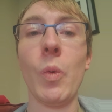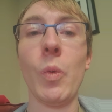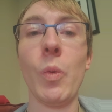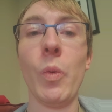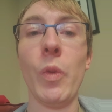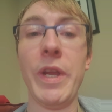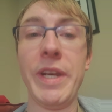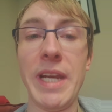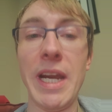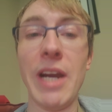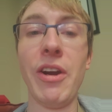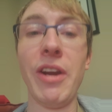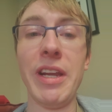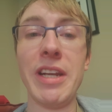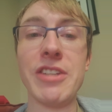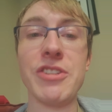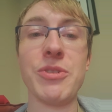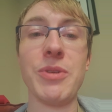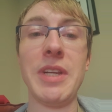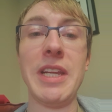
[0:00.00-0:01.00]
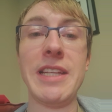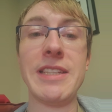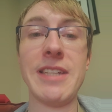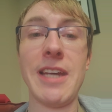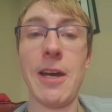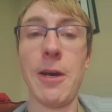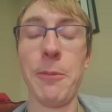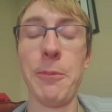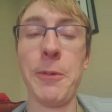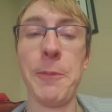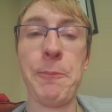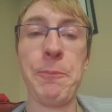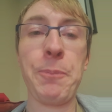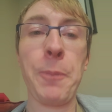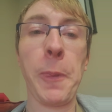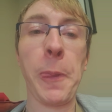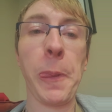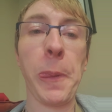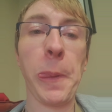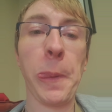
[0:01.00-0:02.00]
the dairy industry needs help.
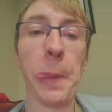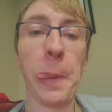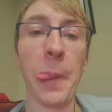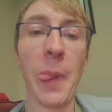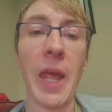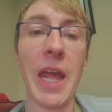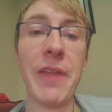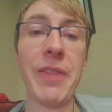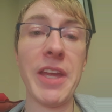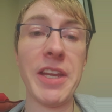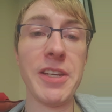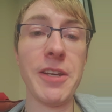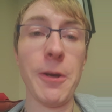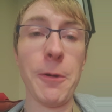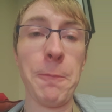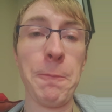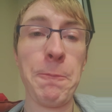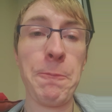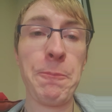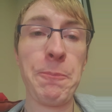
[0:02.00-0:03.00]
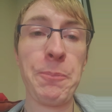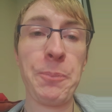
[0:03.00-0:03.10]
And they do,